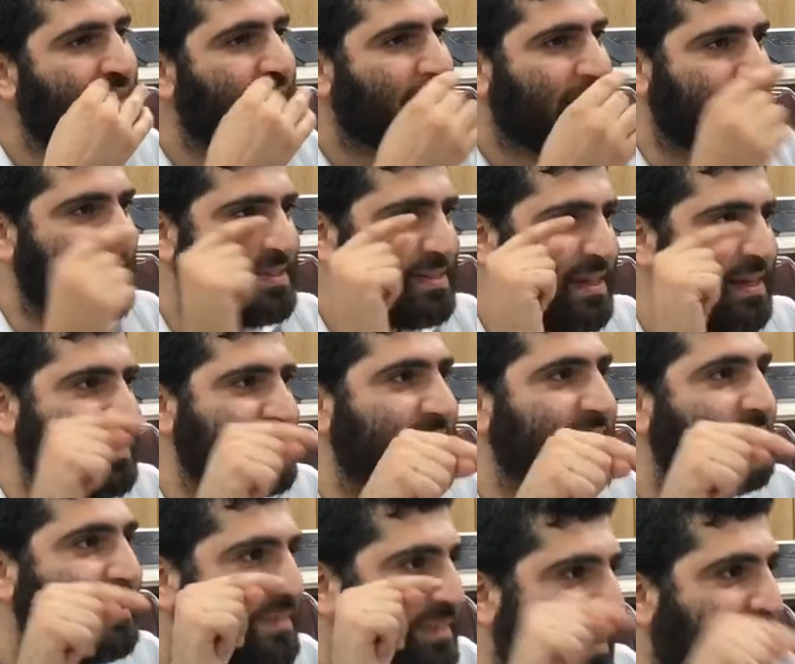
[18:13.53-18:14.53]
He says,
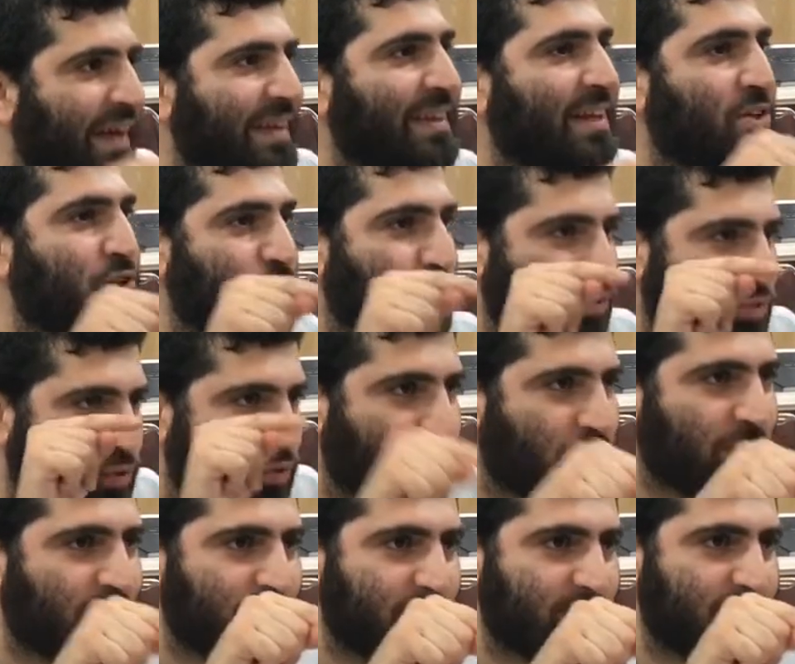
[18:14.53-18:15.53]
the day that you do
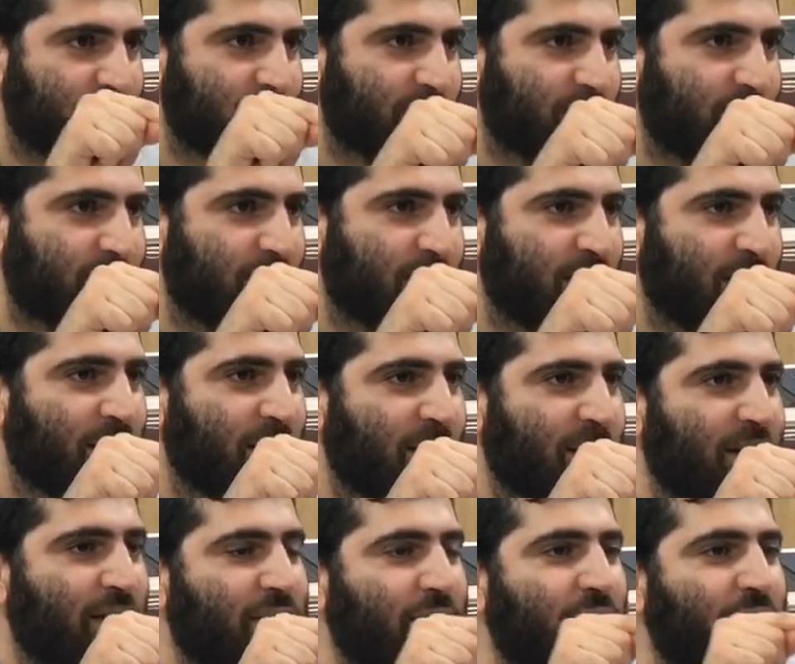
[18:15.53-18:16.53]
this,
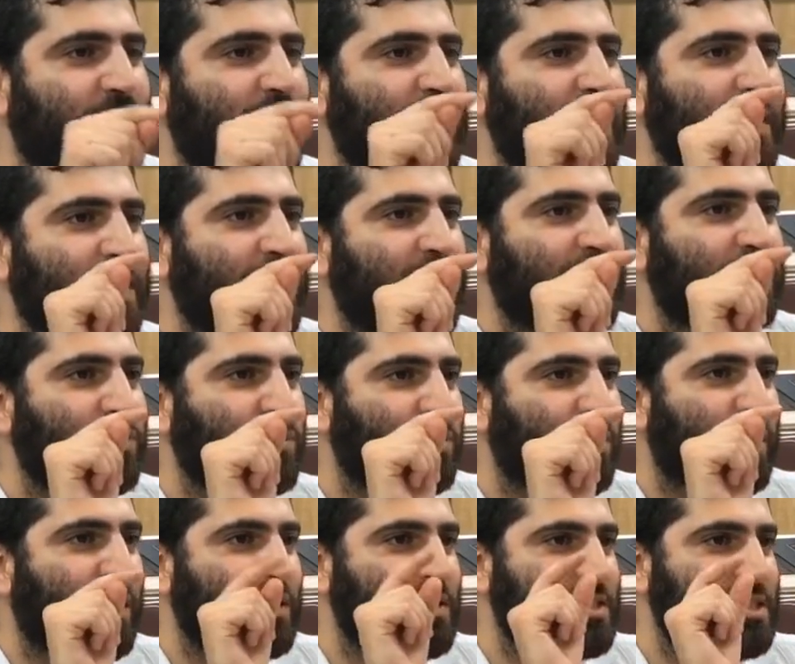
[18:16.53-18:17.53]
you're going to get
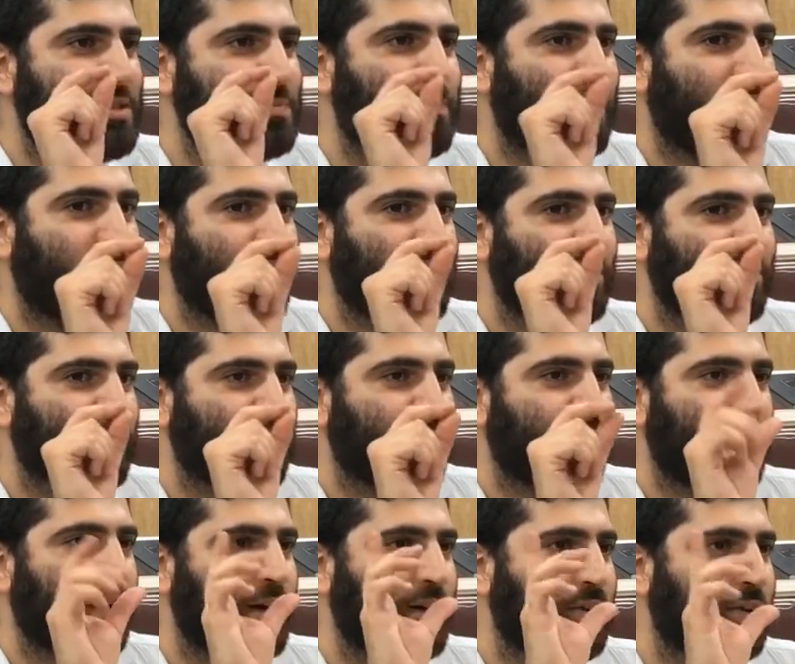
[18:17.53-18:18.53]
a spark of
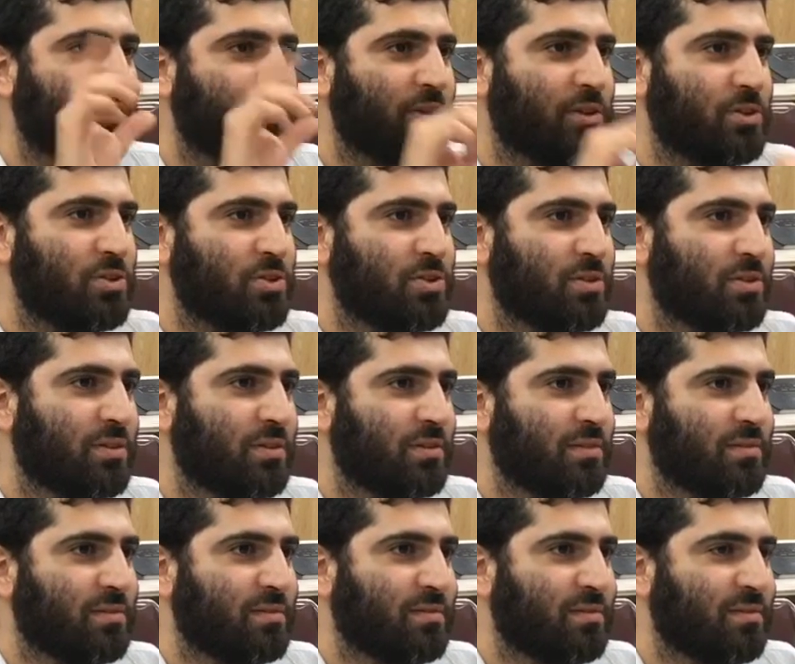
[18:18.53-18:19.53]
Ruach HaKodesh.
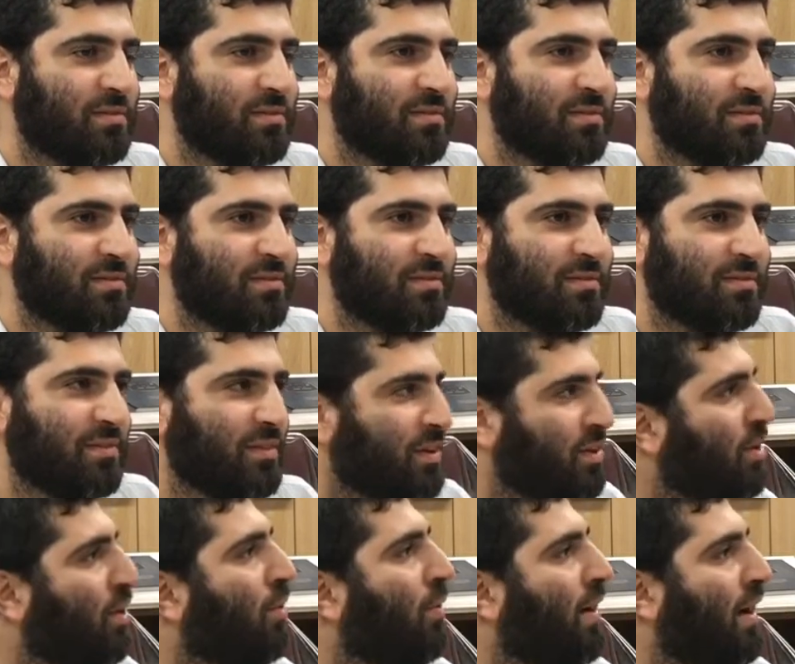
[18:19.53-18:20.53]
You
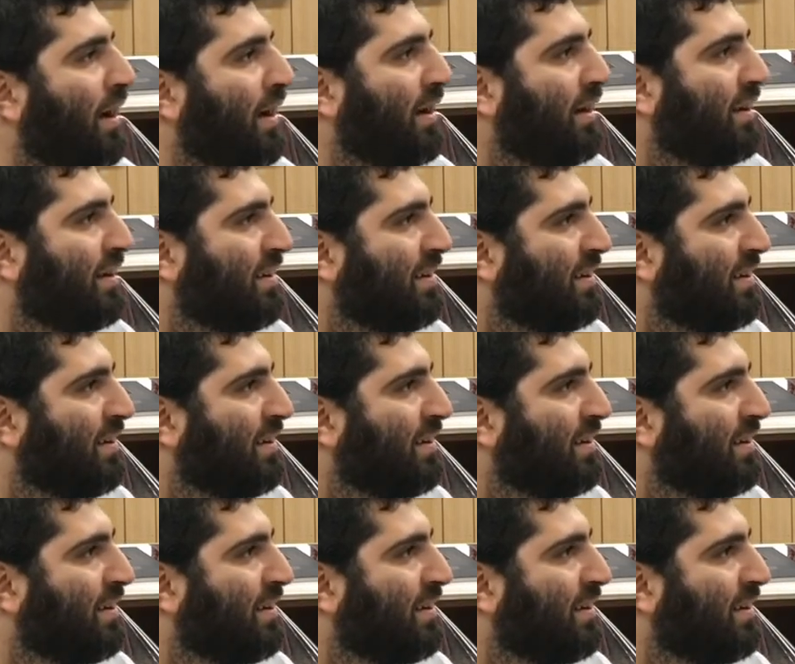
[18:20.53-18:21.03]
know why?